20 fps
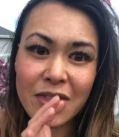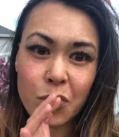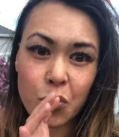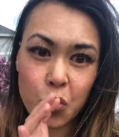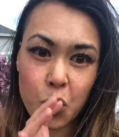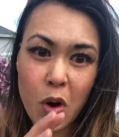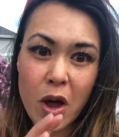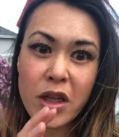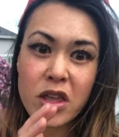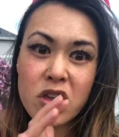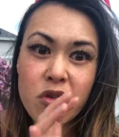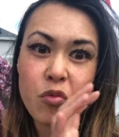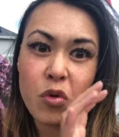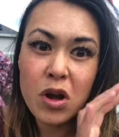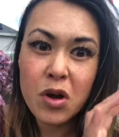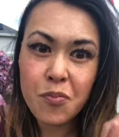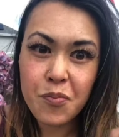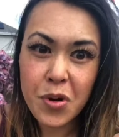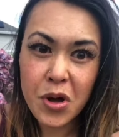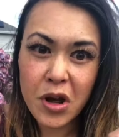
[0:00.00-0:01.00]
what you want
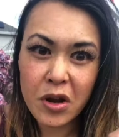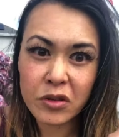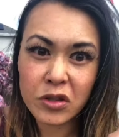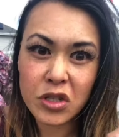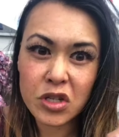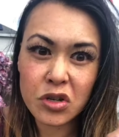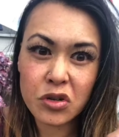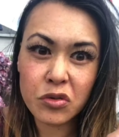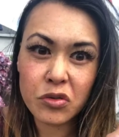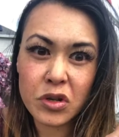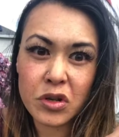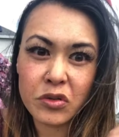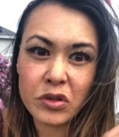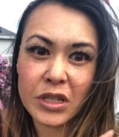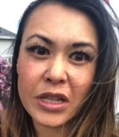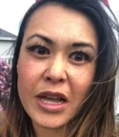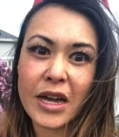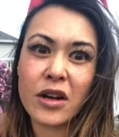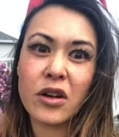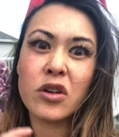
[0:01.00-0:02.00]
to put out to your
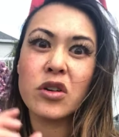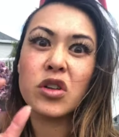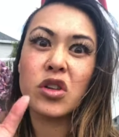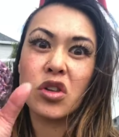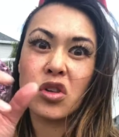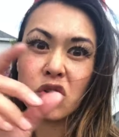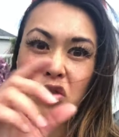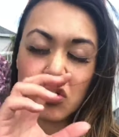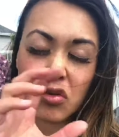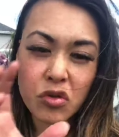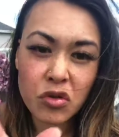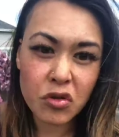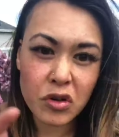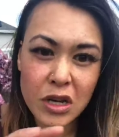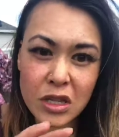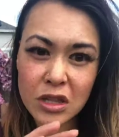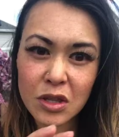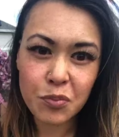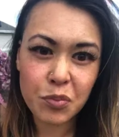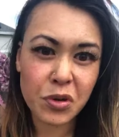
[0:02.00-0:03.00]
newsletter? You
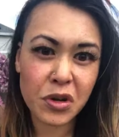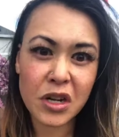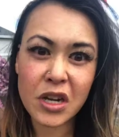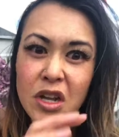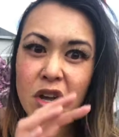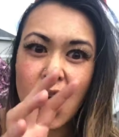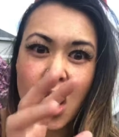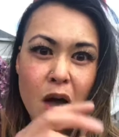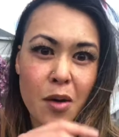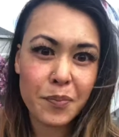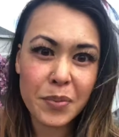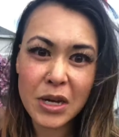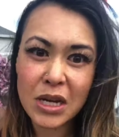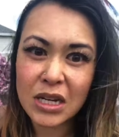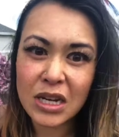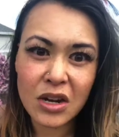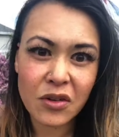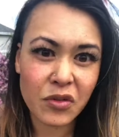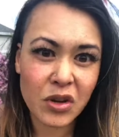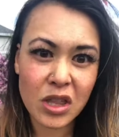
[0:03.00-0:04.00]
create the pretty copy
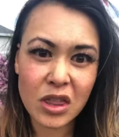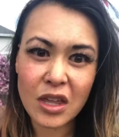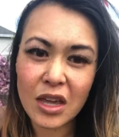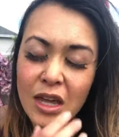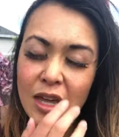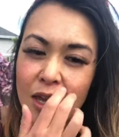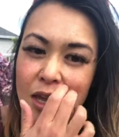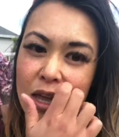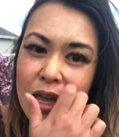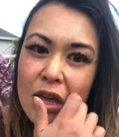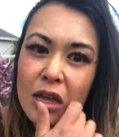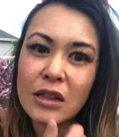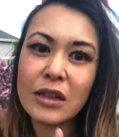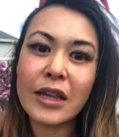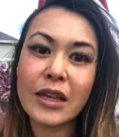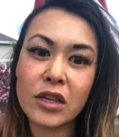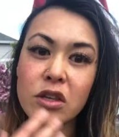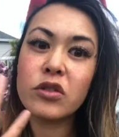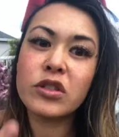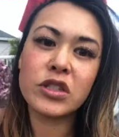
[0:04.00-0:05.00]
and everything.
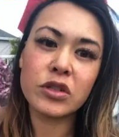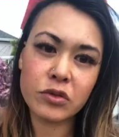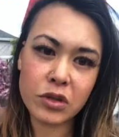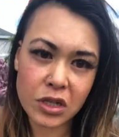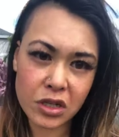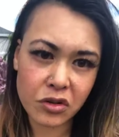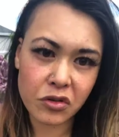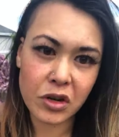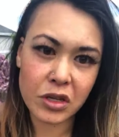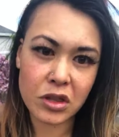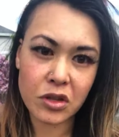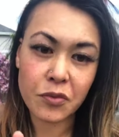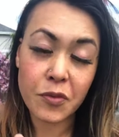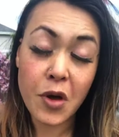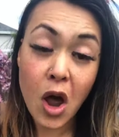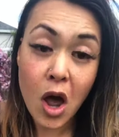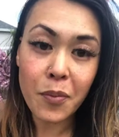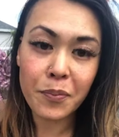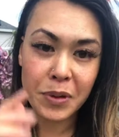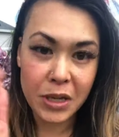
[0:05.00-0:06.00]
Like you still need to create the
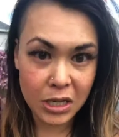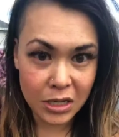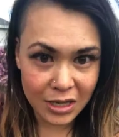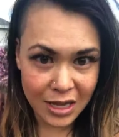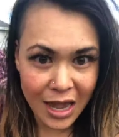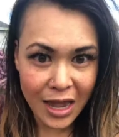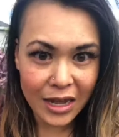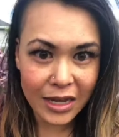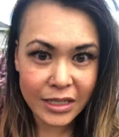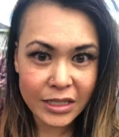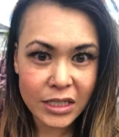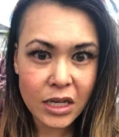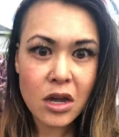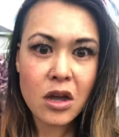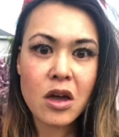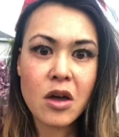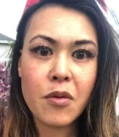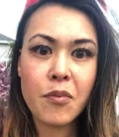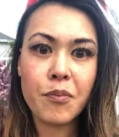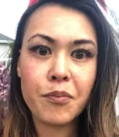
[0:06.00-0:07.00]
copy, yes,
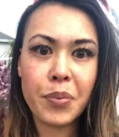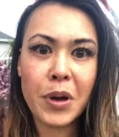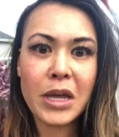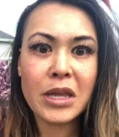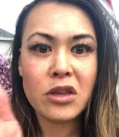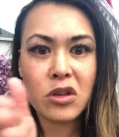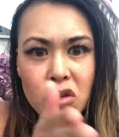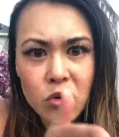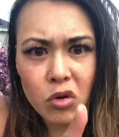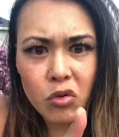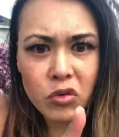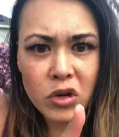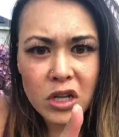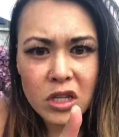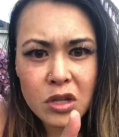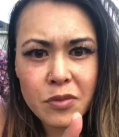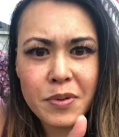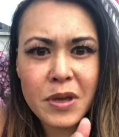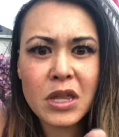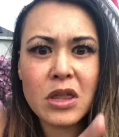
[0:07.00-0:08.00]
but you don't need
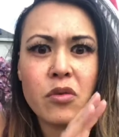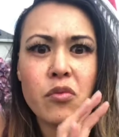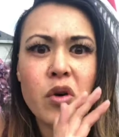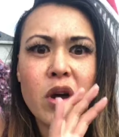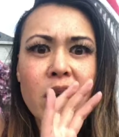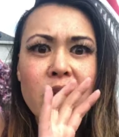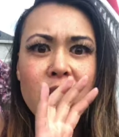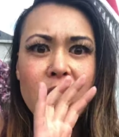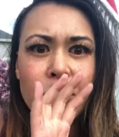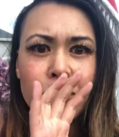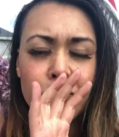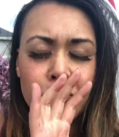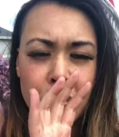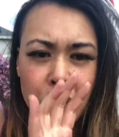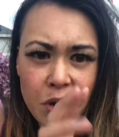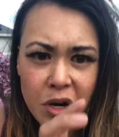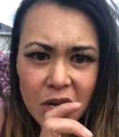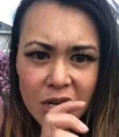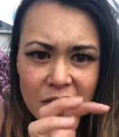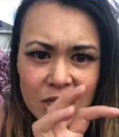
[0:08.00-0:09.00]
to be the one
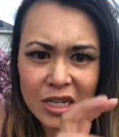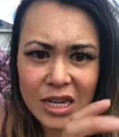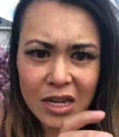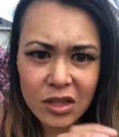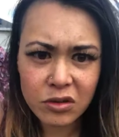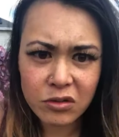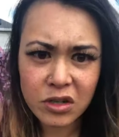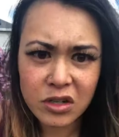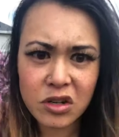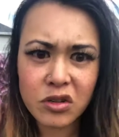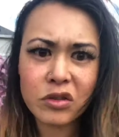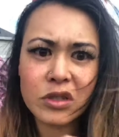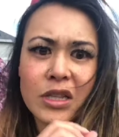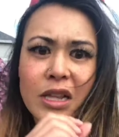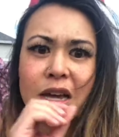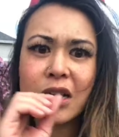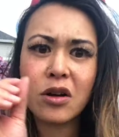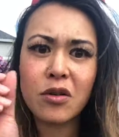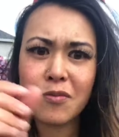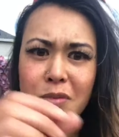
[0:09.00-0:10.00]
putting together the
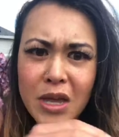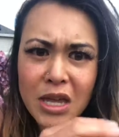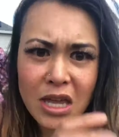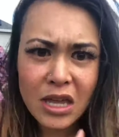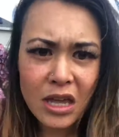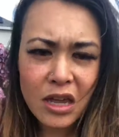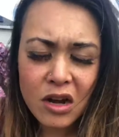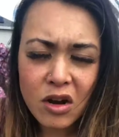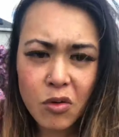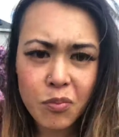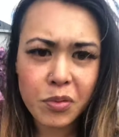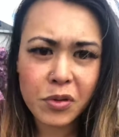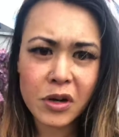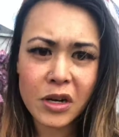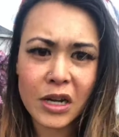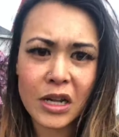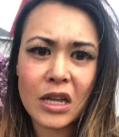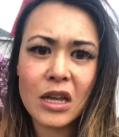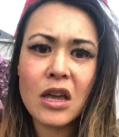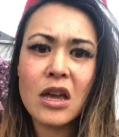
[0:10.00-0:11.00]
newsletter, making it all
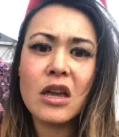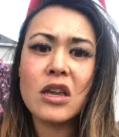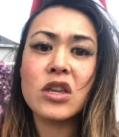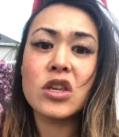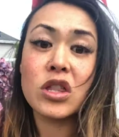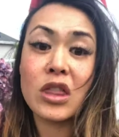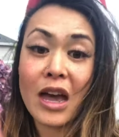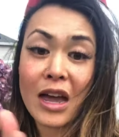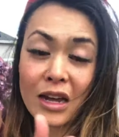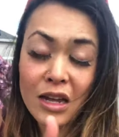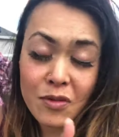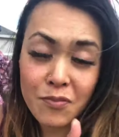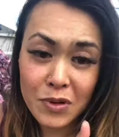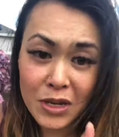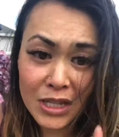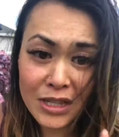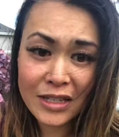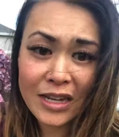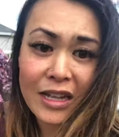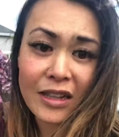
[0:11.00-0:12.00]
pretty. That can be
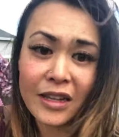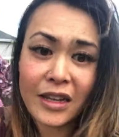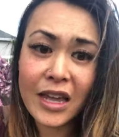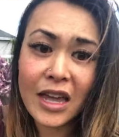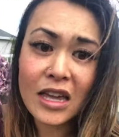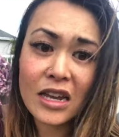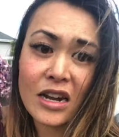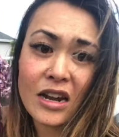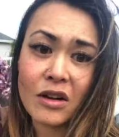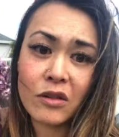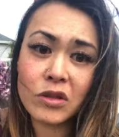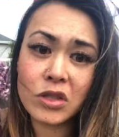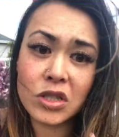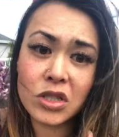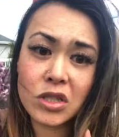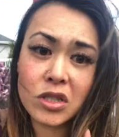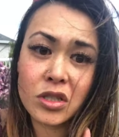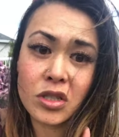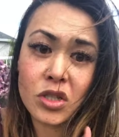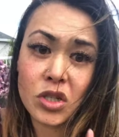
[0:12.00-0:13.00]
delegated out
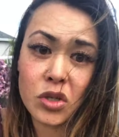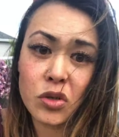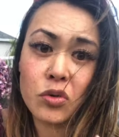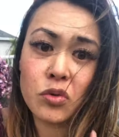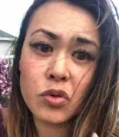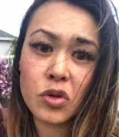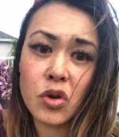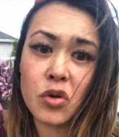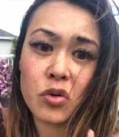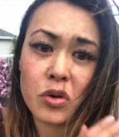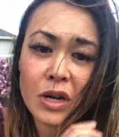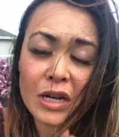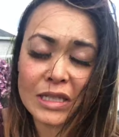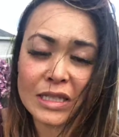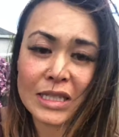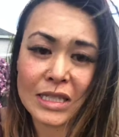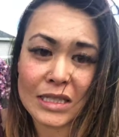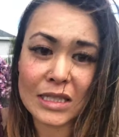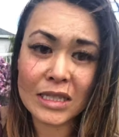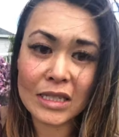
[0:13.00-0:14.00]
to your
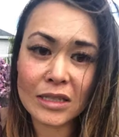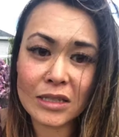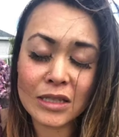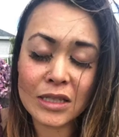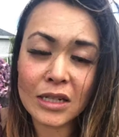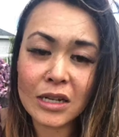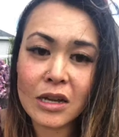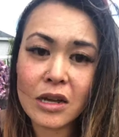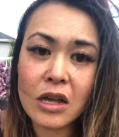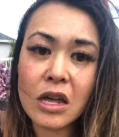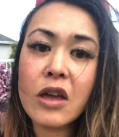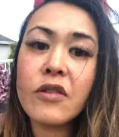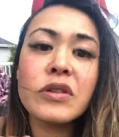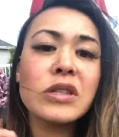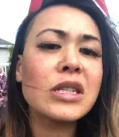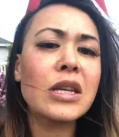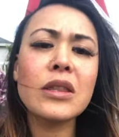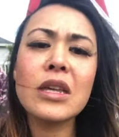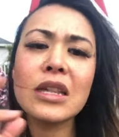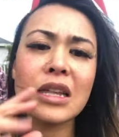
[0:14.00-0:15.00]
assistant. If it's
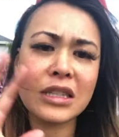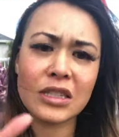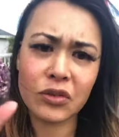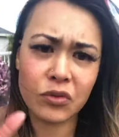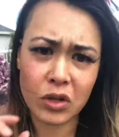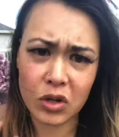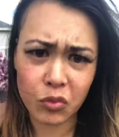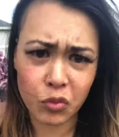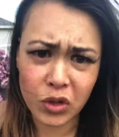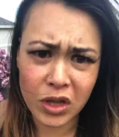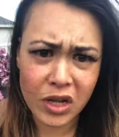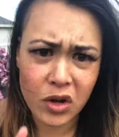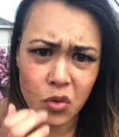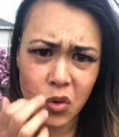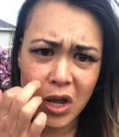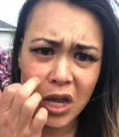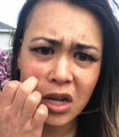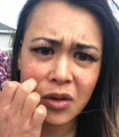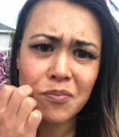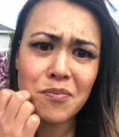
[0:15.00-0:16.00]
something that's really
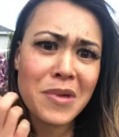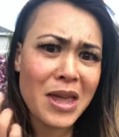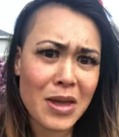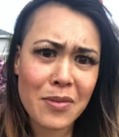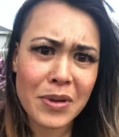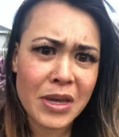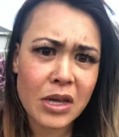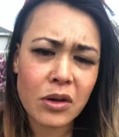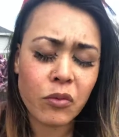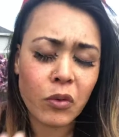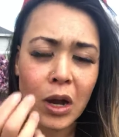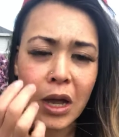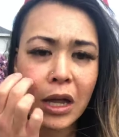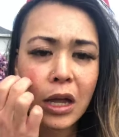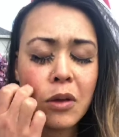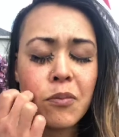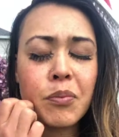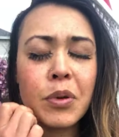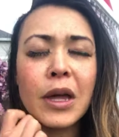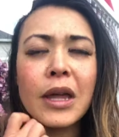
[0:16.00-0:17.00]
quick, maybe,
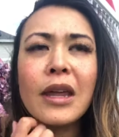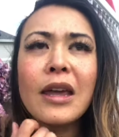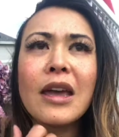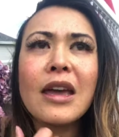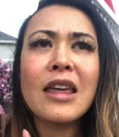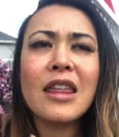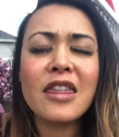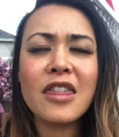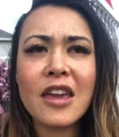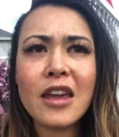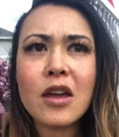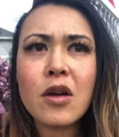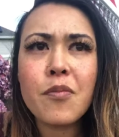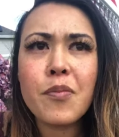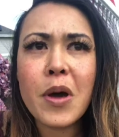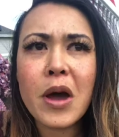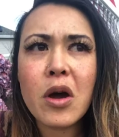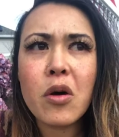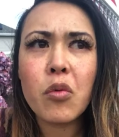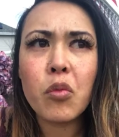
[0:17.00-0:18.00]
right? But think
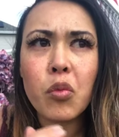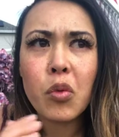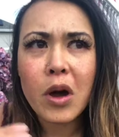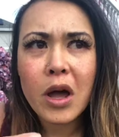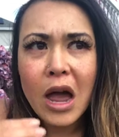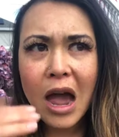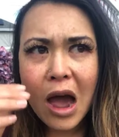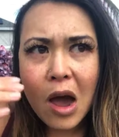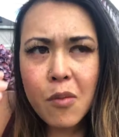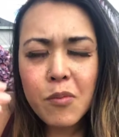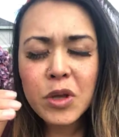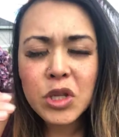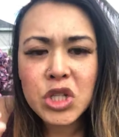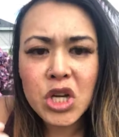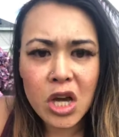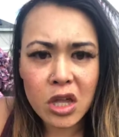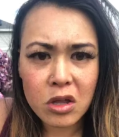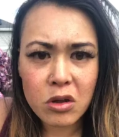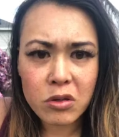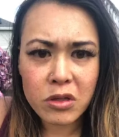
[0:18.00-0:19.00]
about how much
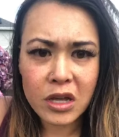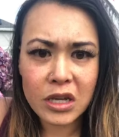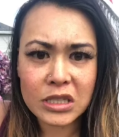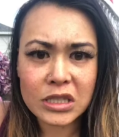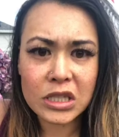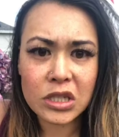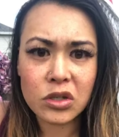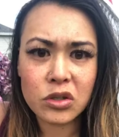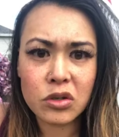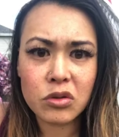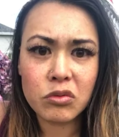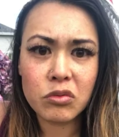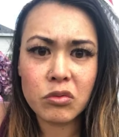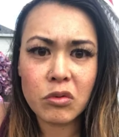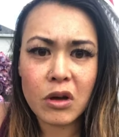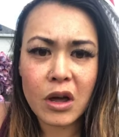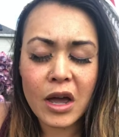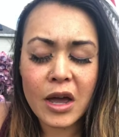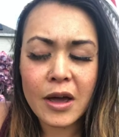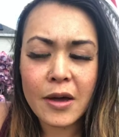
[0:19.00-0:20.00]
other things do you
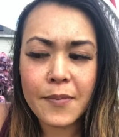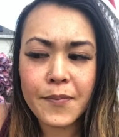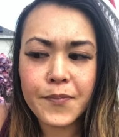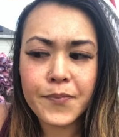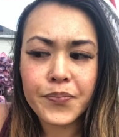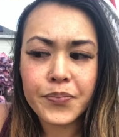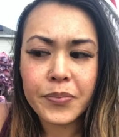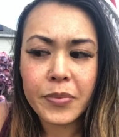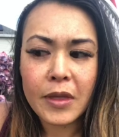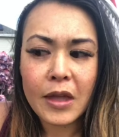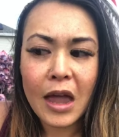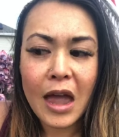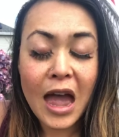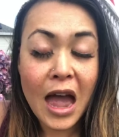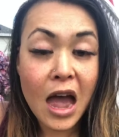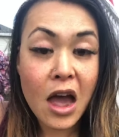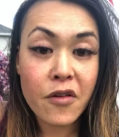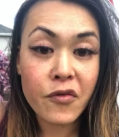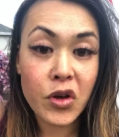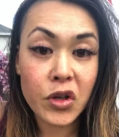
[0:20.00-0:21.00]

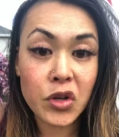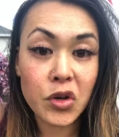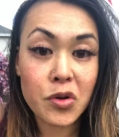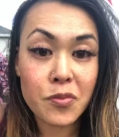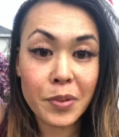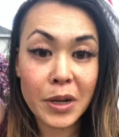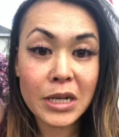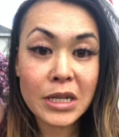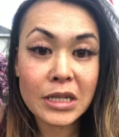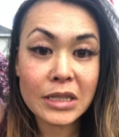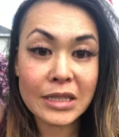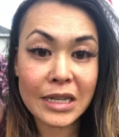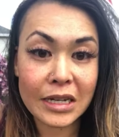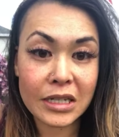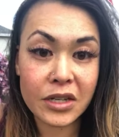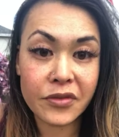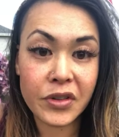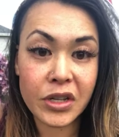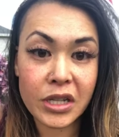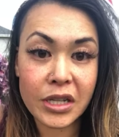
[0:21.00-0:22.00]
have on your abundance
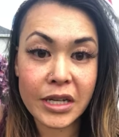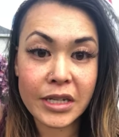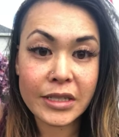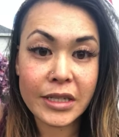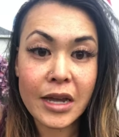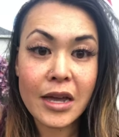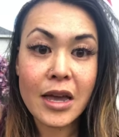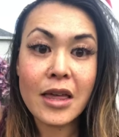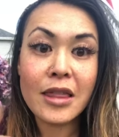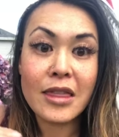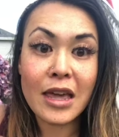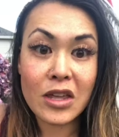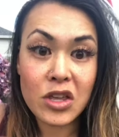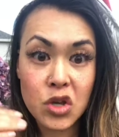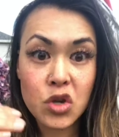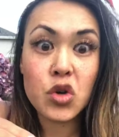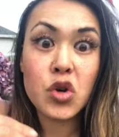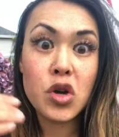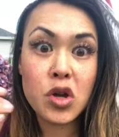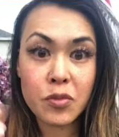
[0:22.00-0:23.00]
activity list that
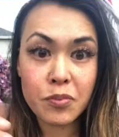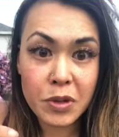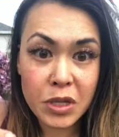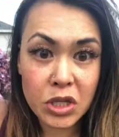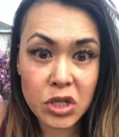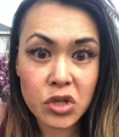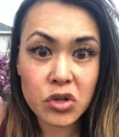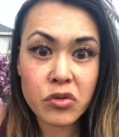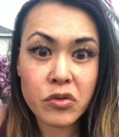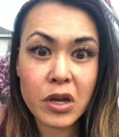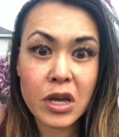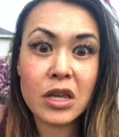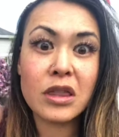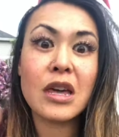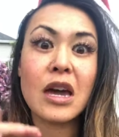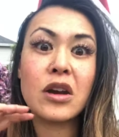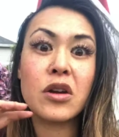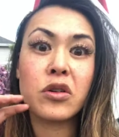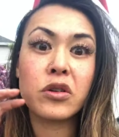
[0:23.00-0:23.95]
you could be doing that